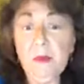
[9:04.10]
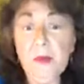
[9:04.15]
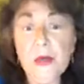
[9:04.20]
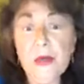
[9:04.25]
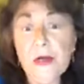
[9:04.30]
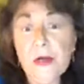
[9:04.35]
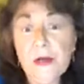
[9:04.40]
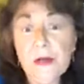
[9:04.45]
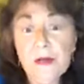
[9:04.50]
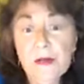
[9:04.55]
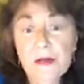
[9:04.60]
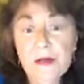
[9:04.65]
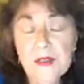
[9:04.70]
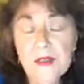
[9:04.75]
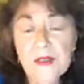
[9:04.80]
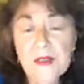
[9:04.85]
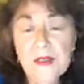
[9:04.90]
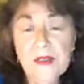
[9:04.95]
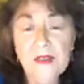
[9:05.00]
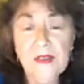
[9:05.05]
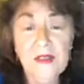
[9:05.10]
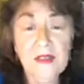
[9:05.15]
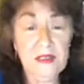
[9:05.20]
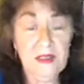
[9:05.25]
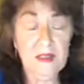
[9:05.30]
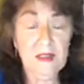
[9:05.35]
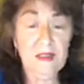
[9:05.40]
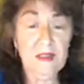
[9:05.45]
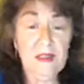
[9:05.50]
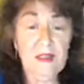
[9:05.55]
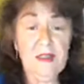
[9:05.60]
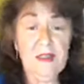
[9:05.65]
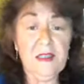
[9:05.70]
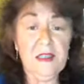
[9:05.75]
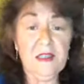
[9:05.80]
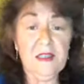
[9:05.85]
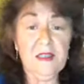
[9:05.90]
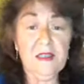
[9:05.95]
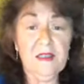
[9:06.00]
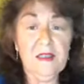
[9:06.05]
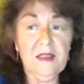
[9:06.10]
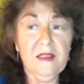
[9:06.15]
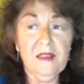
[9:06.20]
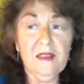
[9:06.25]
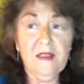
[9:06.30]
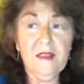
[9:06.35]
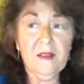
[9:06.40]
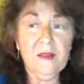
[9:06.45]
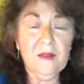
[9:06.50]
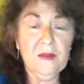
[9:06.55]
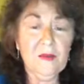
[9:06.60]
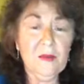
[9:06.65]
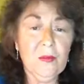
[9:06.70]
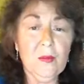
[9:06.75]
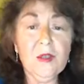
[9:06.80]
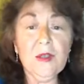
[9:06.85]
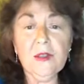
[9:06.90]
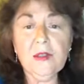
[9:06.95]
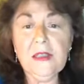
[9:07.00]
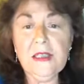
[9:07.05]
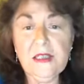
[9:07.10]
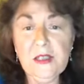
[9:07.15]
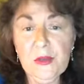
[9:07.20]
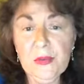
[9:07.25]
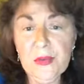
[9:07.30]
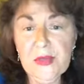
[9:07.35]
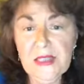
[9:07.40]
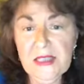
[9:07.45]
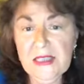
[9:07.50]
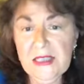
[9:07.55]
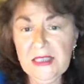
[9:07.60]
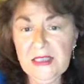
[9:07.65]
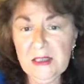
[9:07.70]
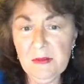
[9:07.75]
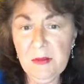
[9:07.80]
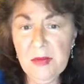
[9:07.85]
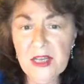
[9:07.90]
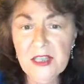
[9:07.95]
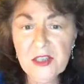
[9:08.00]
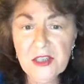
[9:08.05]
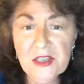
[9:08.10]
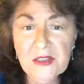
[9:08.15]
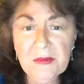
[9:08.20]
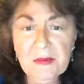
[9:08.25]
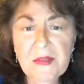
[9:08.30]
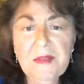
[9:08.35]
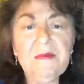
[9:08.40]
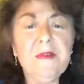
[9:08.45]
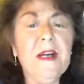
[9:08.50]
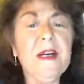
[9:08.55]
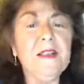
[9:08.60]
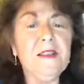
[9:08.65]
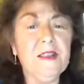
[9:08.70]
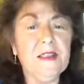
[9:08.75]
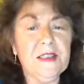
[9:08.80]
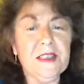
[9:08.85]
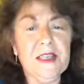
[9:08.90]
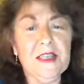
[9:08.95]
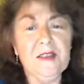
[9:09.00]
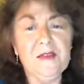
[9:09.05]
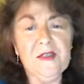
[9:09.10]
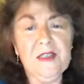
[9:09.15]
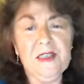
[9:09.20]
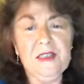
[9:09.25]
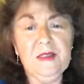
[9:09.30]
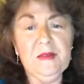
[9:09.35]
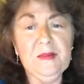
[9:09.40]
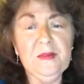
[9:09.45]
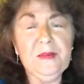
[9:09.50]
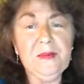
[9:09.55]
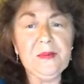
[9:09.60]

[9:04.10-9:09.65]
birthed into this worldly 3D dimension we find ourselves in.